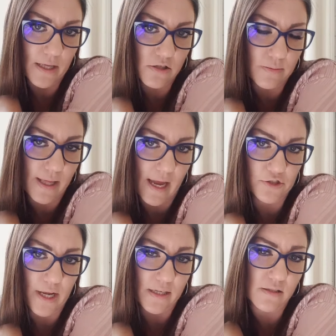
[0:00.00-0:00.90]
many is too many
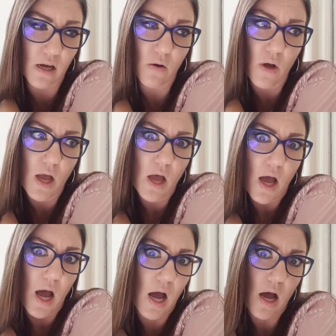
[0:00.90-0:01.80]
hashtags? So
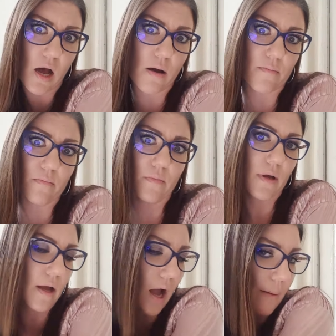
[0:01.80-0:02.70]

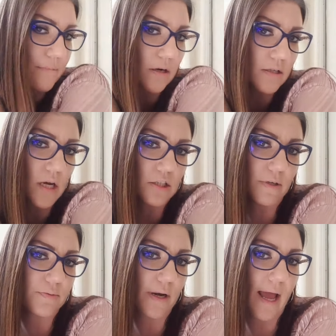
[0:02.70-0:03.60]
I'm not going to talk too
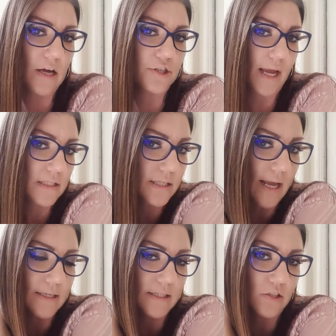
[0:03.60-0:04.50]
much about hashtags
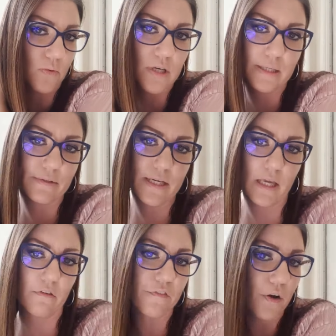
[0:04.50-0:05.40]
tonight because I just want to talk about
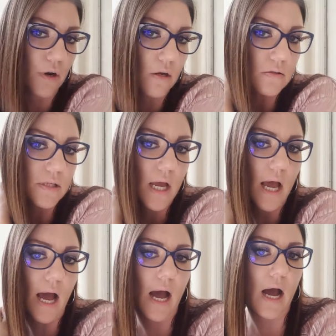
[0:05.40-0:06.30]
taking photos.
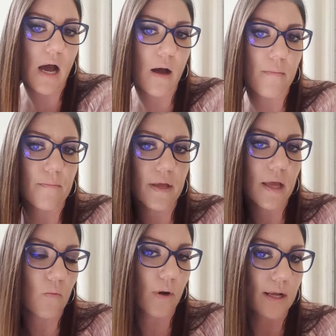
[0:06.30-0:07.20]

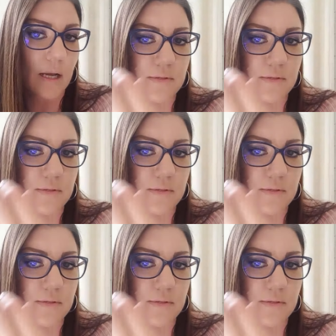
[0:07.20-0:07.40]
When it